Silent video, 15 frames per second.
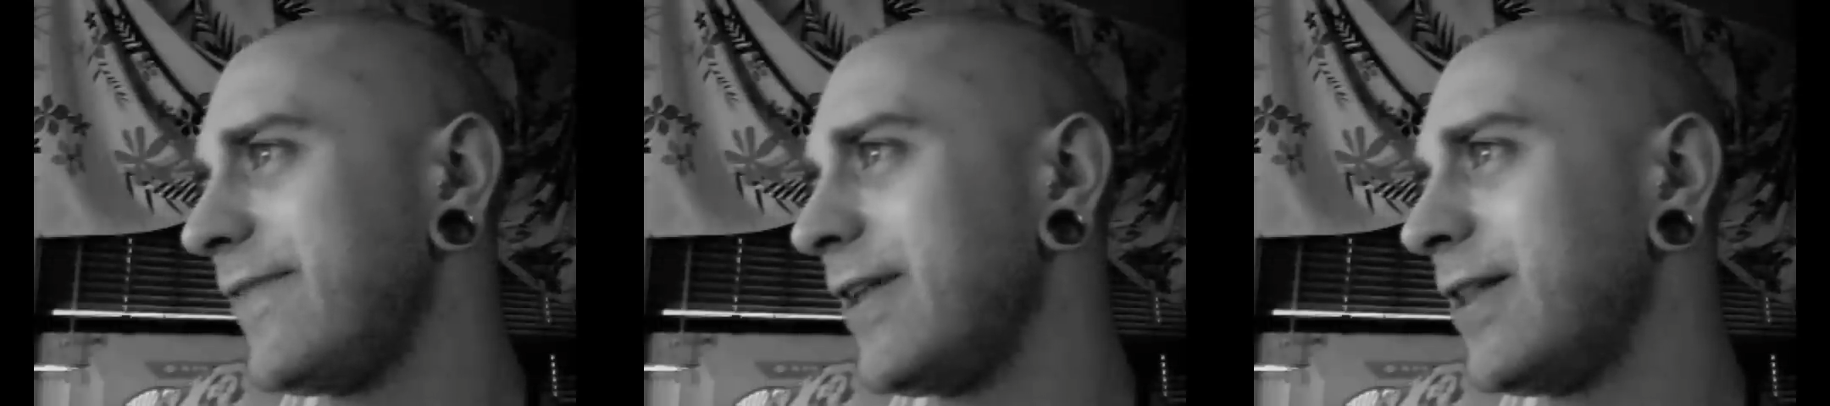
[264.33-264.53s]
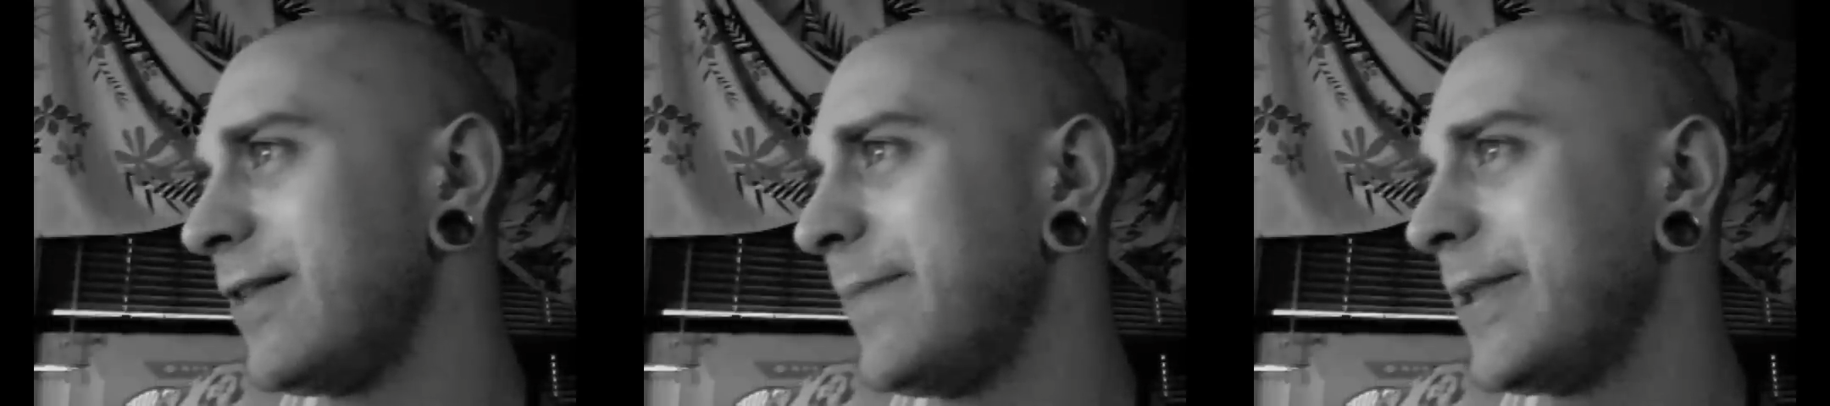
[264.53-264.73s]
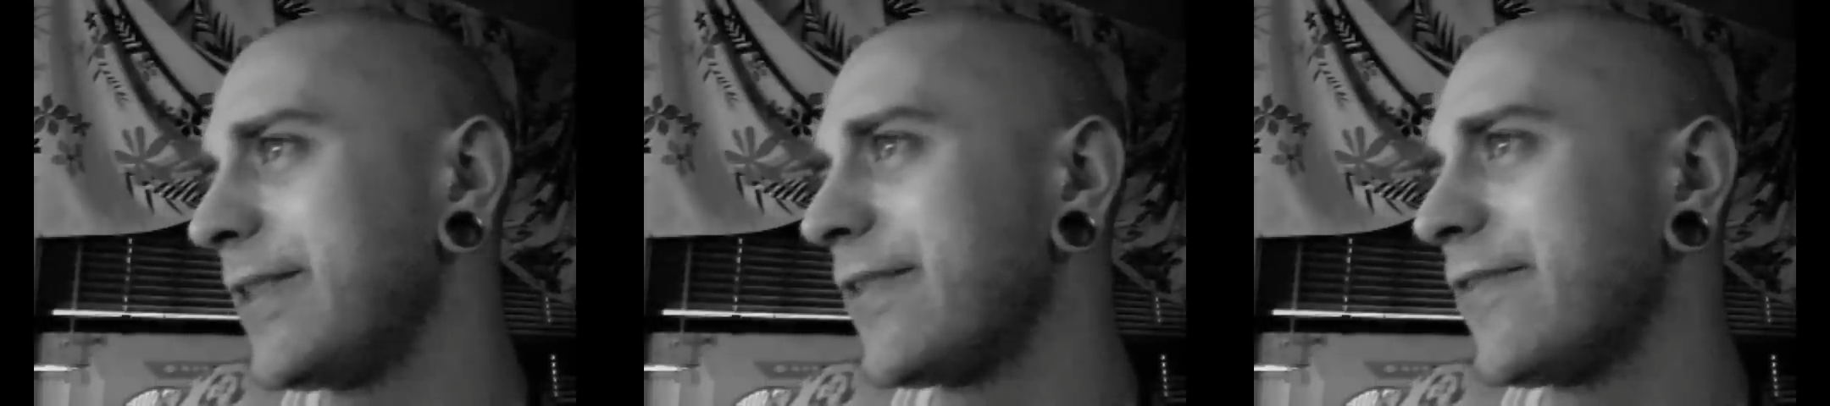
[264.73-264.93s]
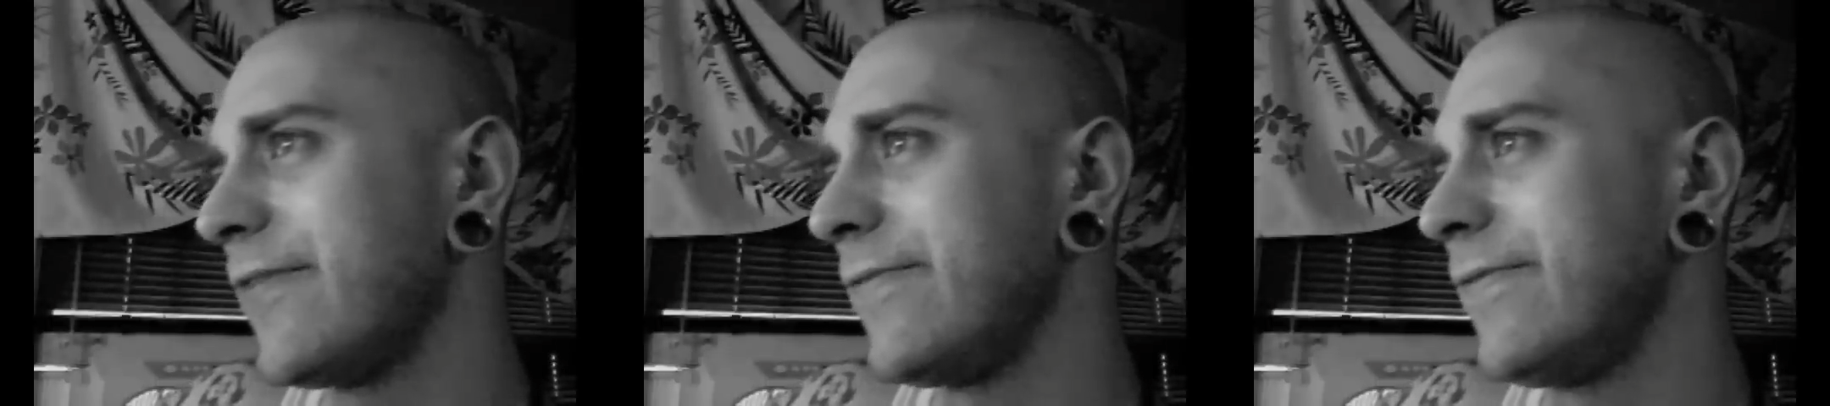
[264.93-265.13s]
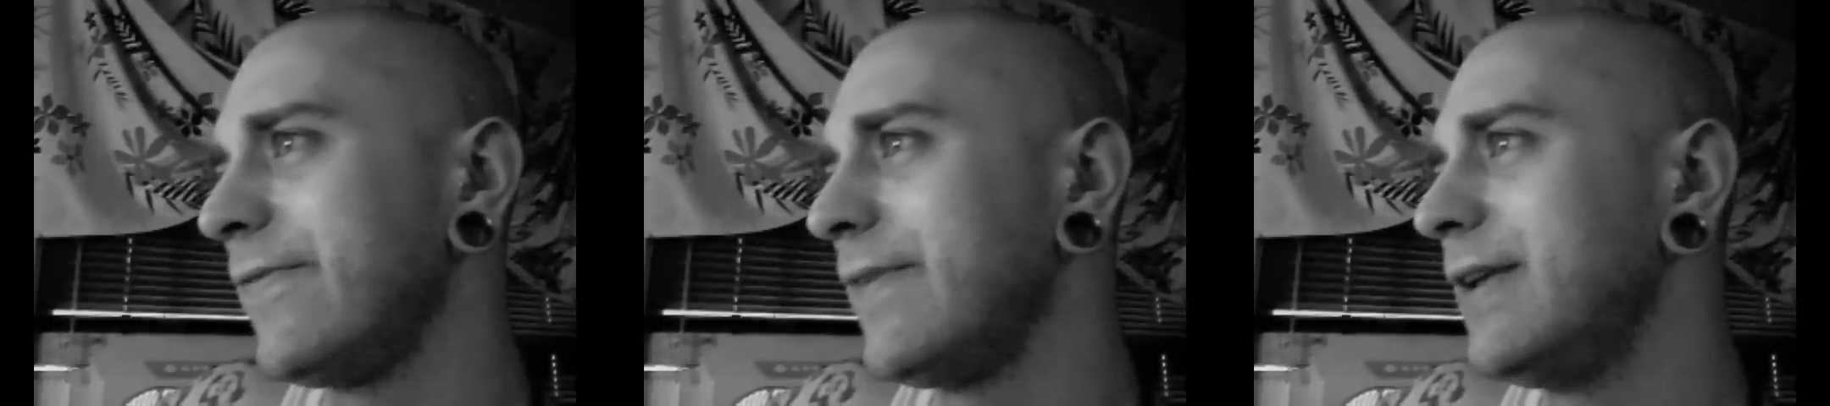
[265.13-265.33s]
elements of
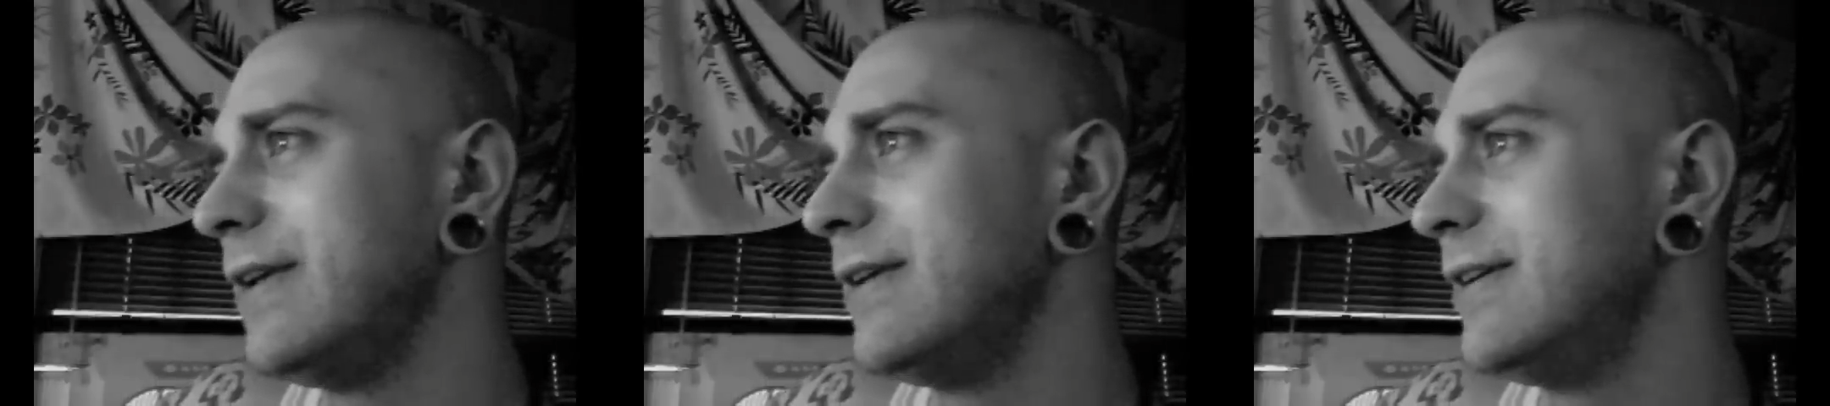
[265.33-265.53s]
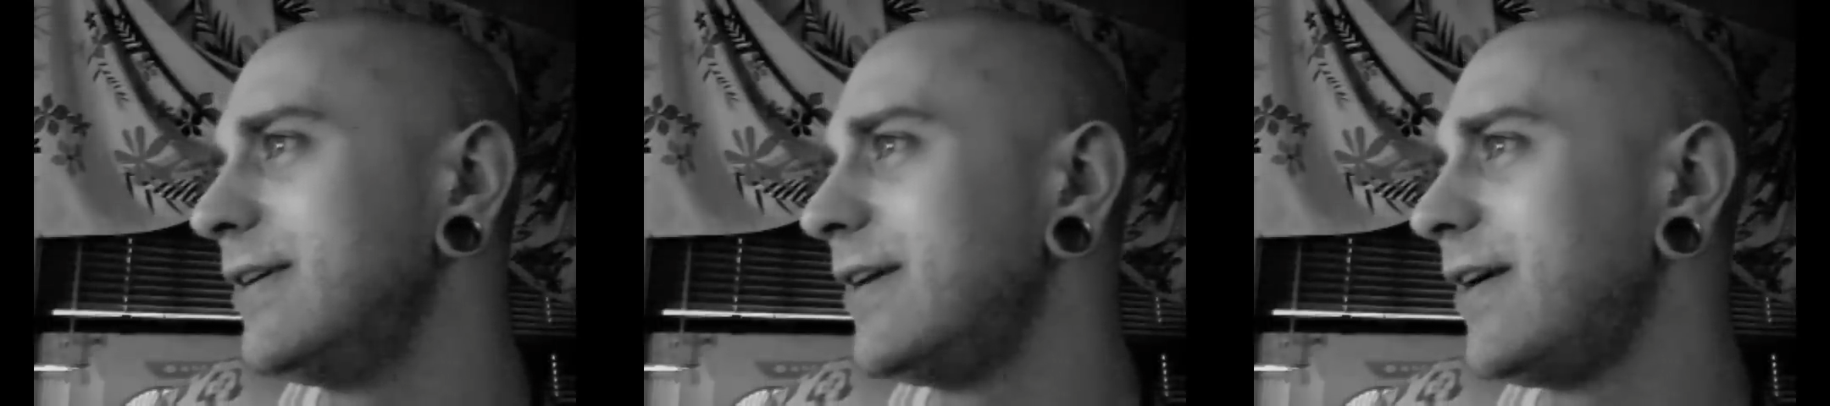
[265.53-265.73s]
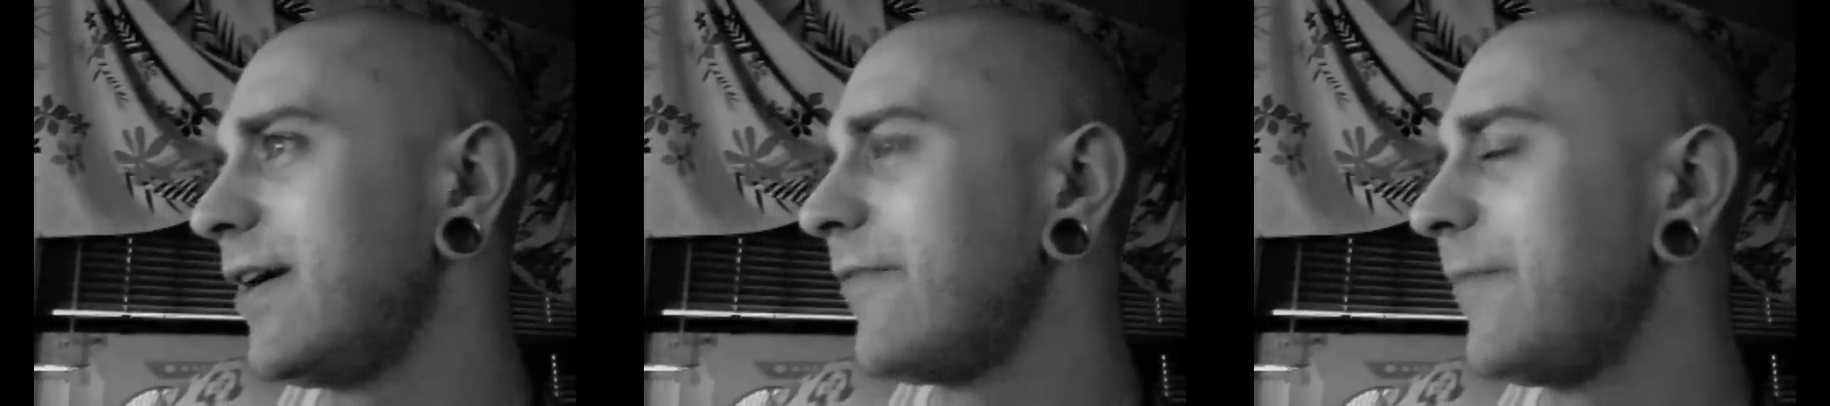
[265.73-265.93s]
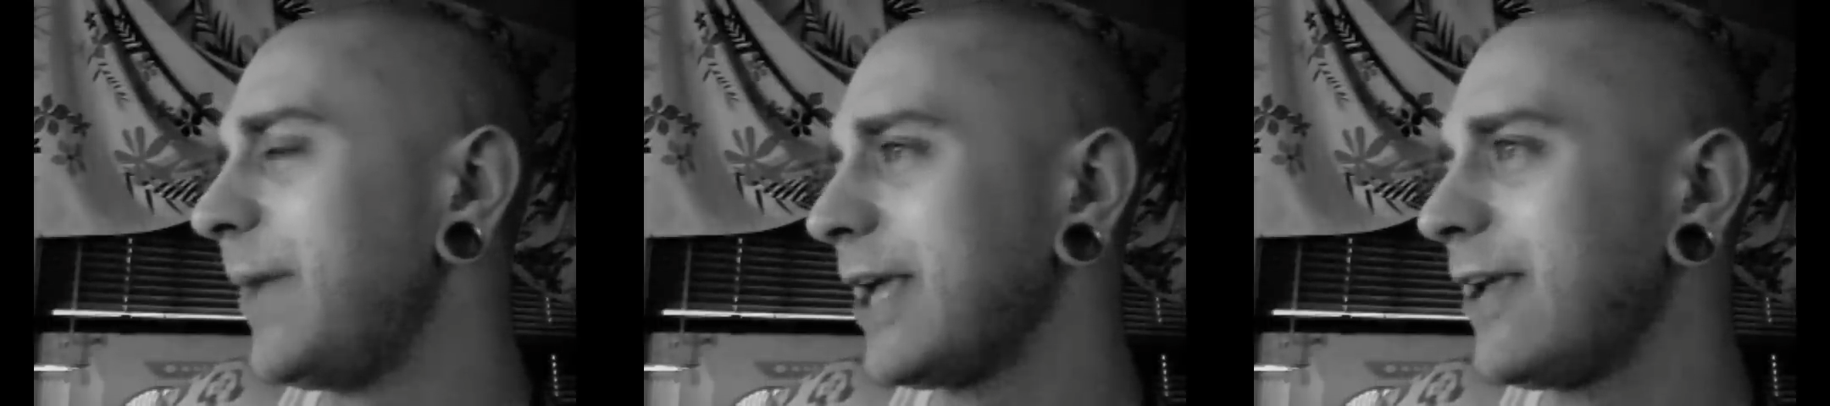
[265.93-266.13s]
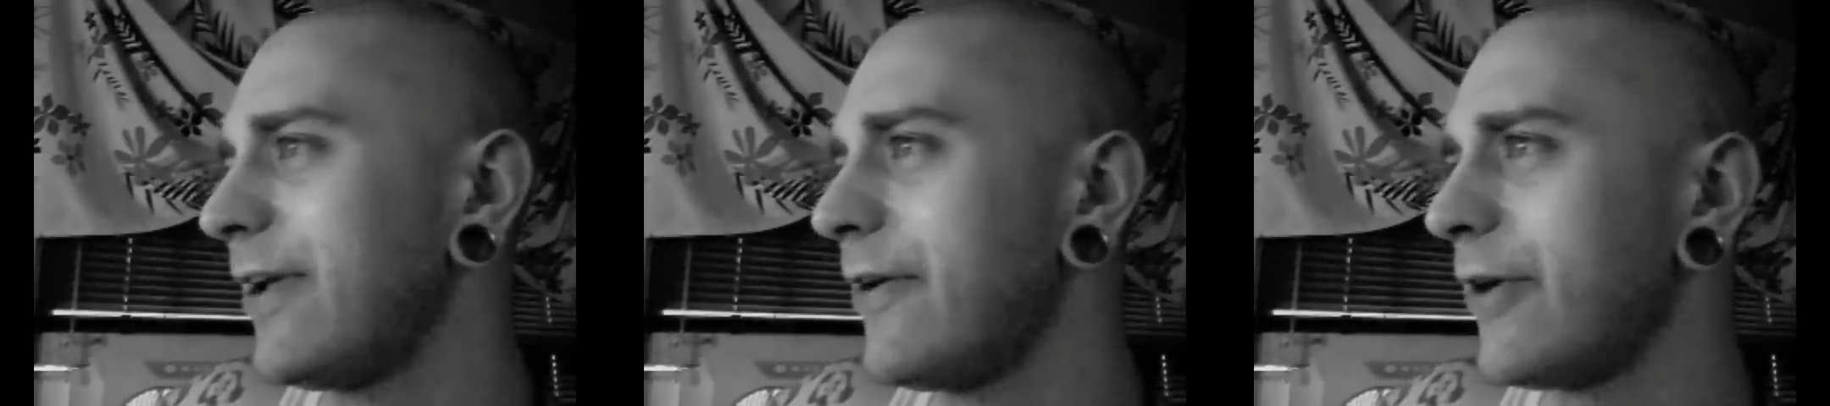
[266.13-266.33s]
my
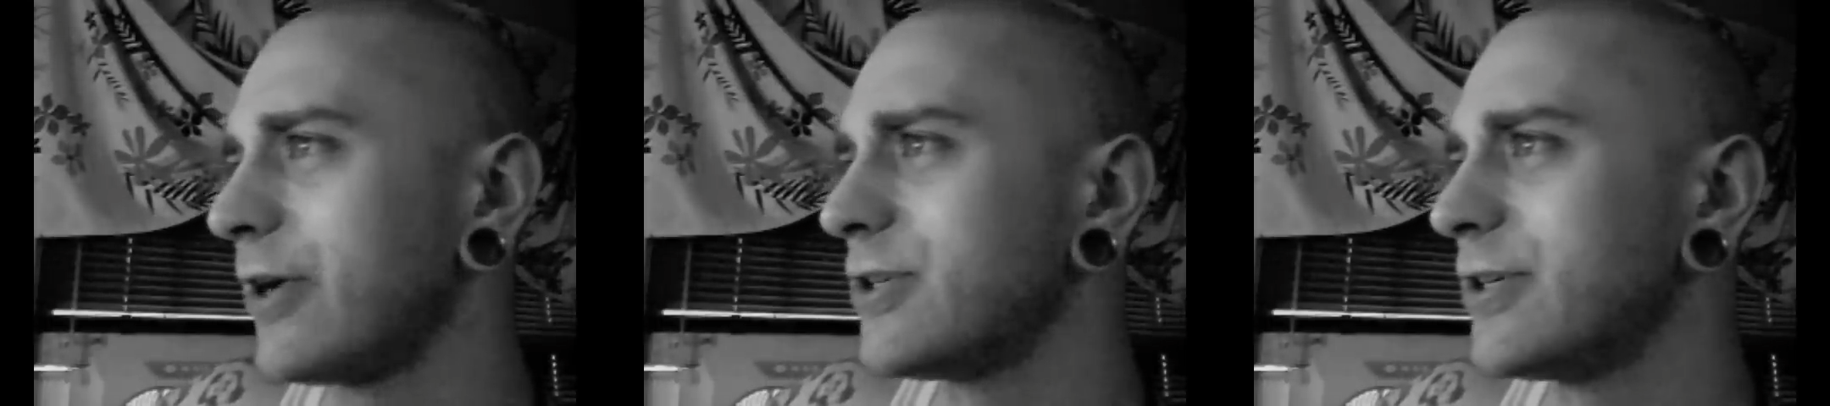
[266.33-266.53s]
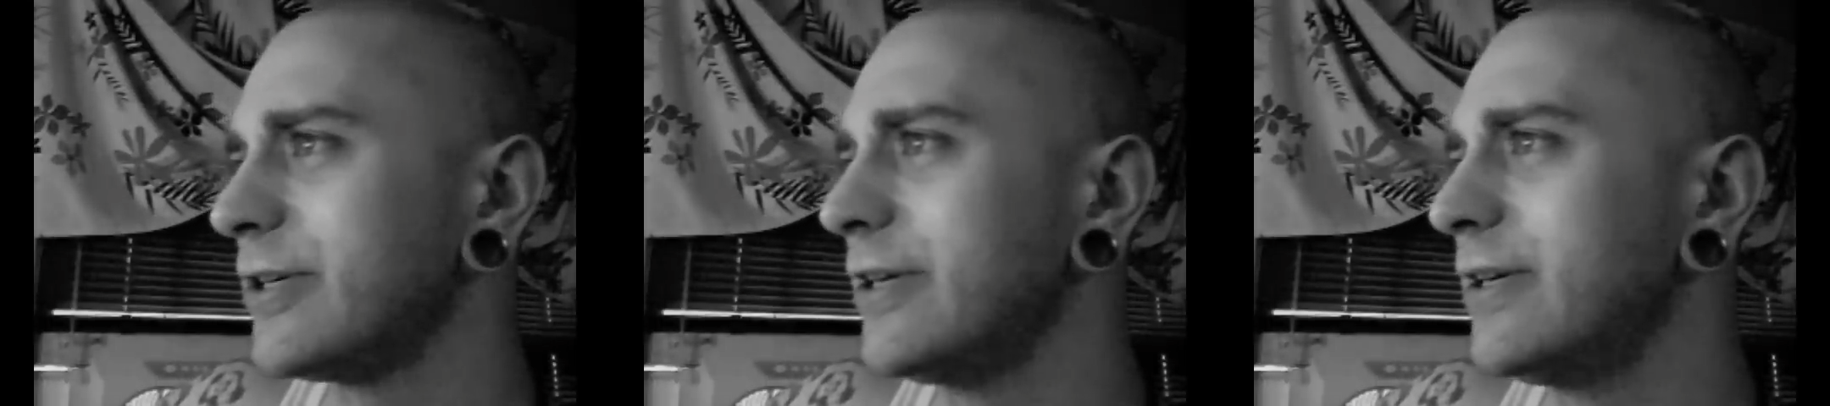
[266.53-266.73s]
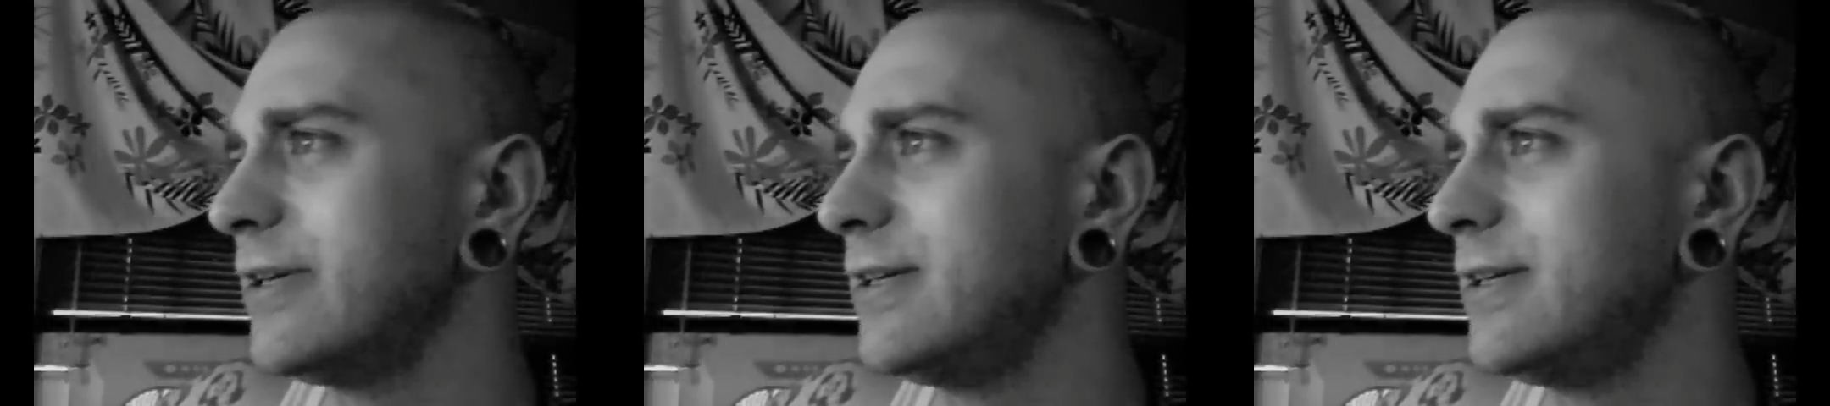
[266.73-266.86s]
character,